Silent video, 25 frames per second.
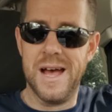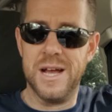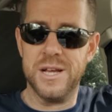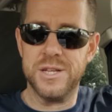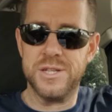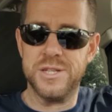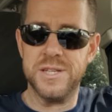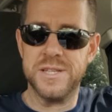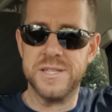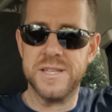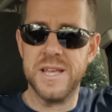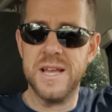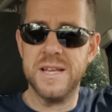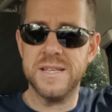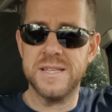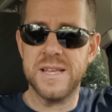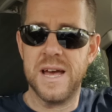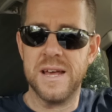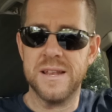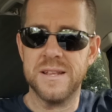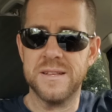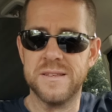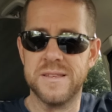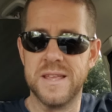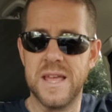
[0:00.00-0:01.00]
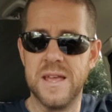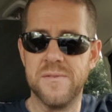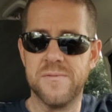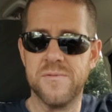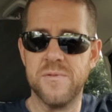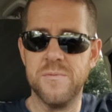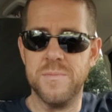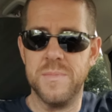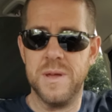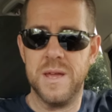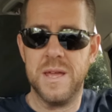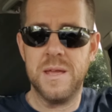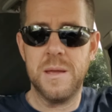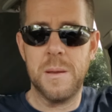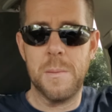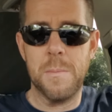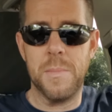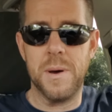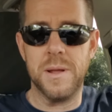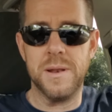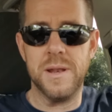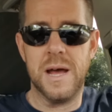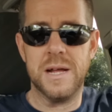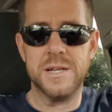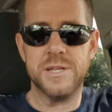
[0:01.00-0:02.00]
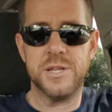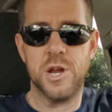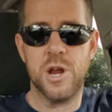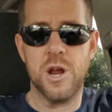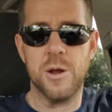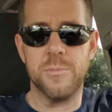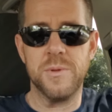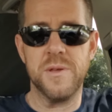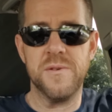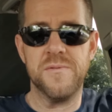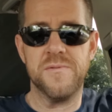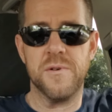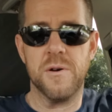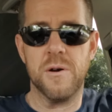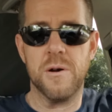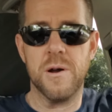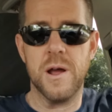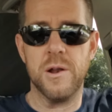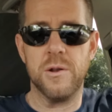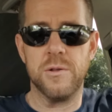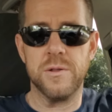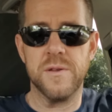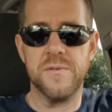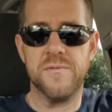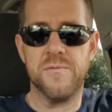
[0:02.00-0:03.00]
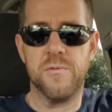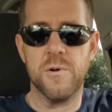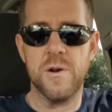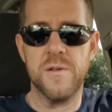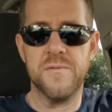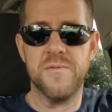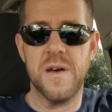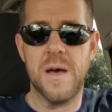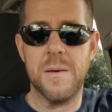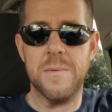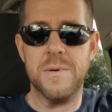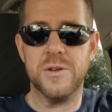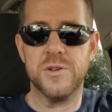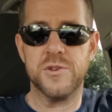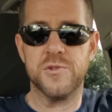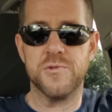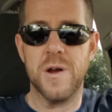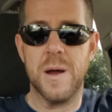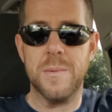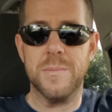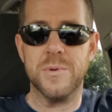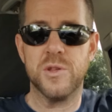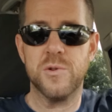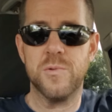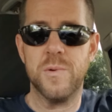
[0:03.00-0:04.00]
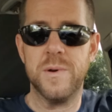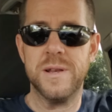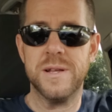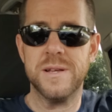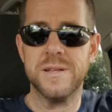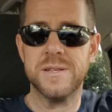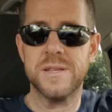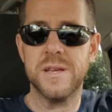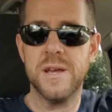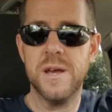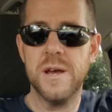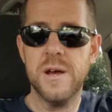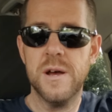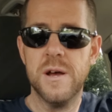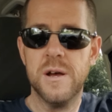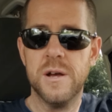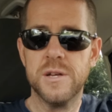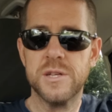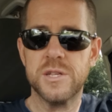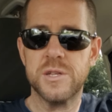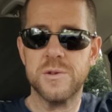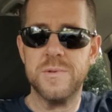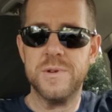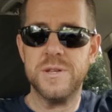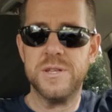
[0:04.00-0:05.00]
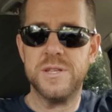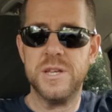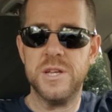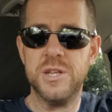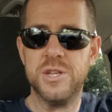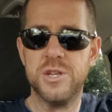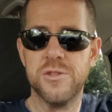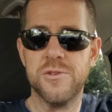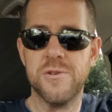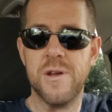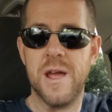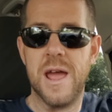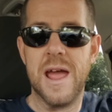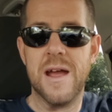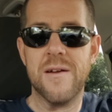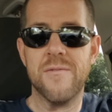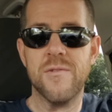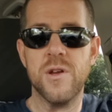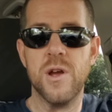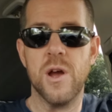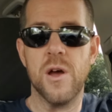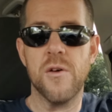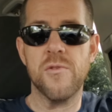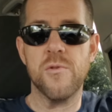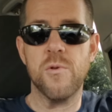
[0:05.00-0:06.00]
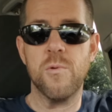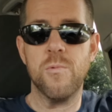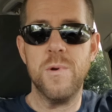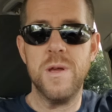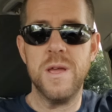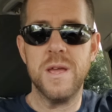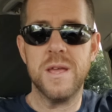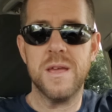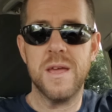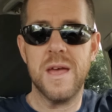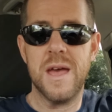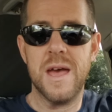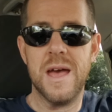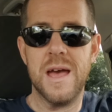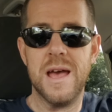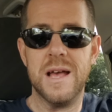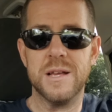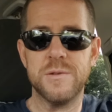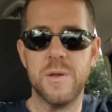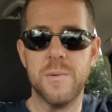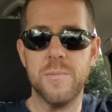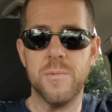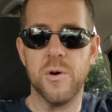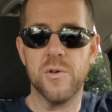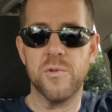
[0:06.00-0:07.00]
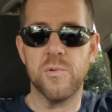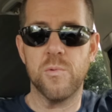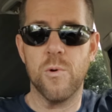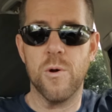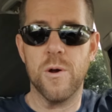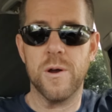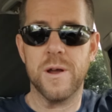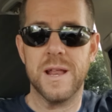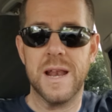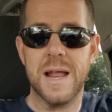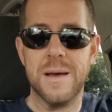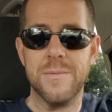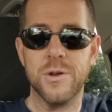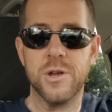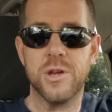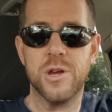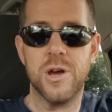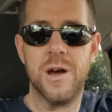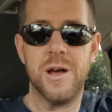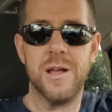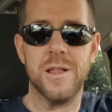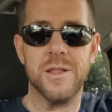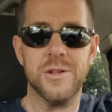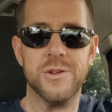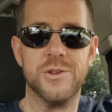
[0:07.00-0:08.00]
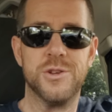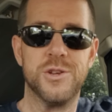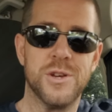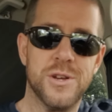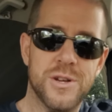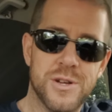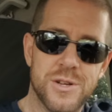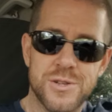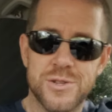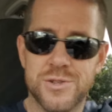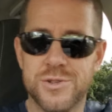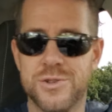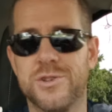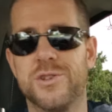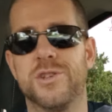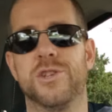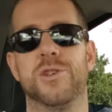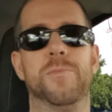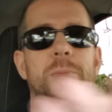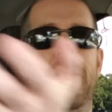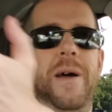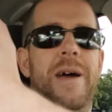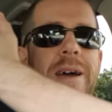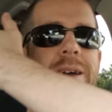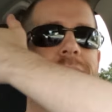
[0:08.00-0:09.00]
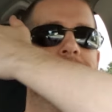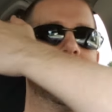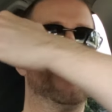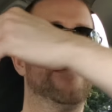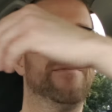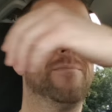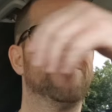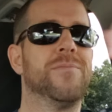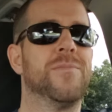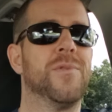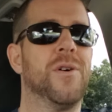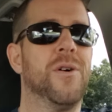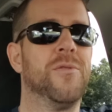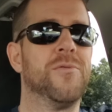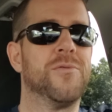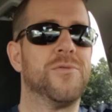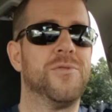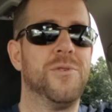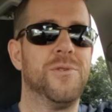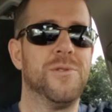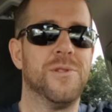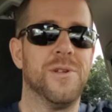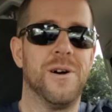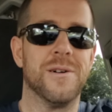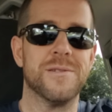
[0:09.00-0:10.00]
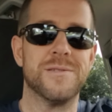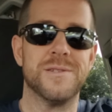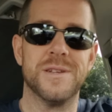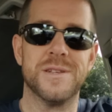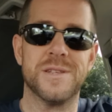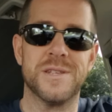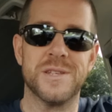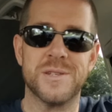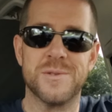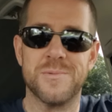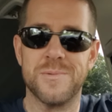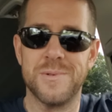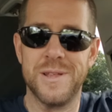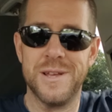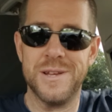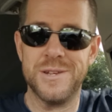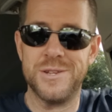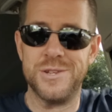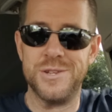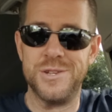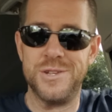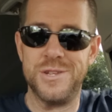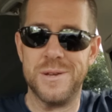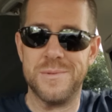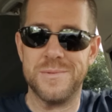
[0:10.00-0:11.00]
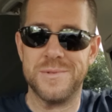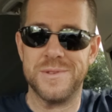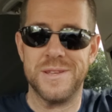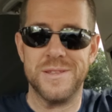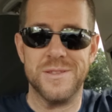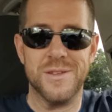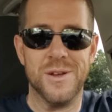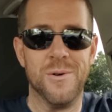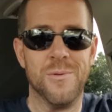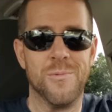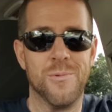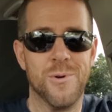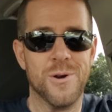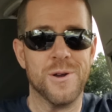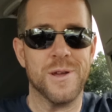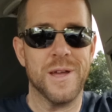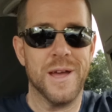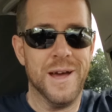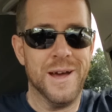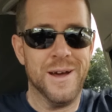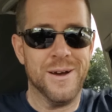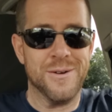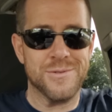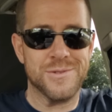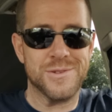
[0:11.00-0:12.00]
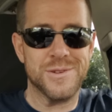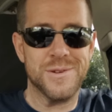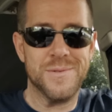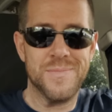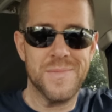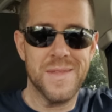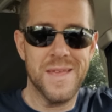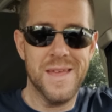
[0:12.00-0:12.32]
She stays out of state from me, but not terribly far, at only 45 minutes drive between us, so we see each other every other week as we both work and I'm in college. Smack! Don't do long-distance relationships. They don't work out.